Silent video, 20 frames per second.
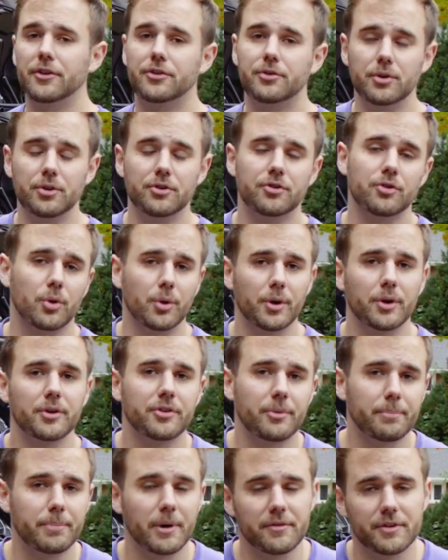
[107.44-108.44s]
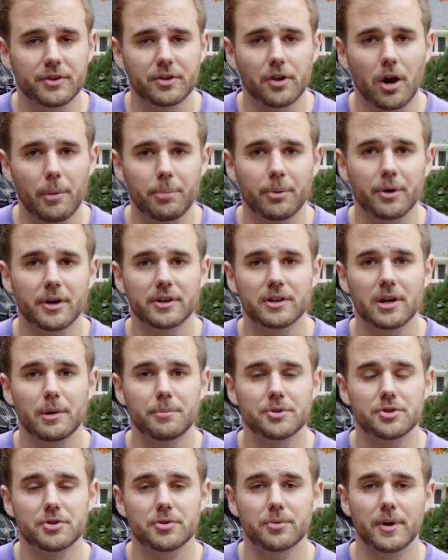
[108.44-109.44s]
as soon as your oil is above its operating
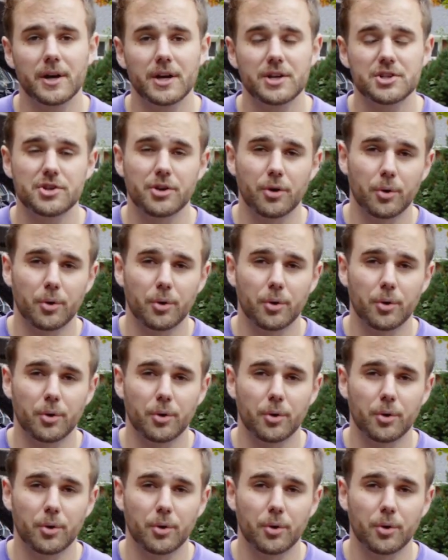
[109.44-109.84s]
temperature range,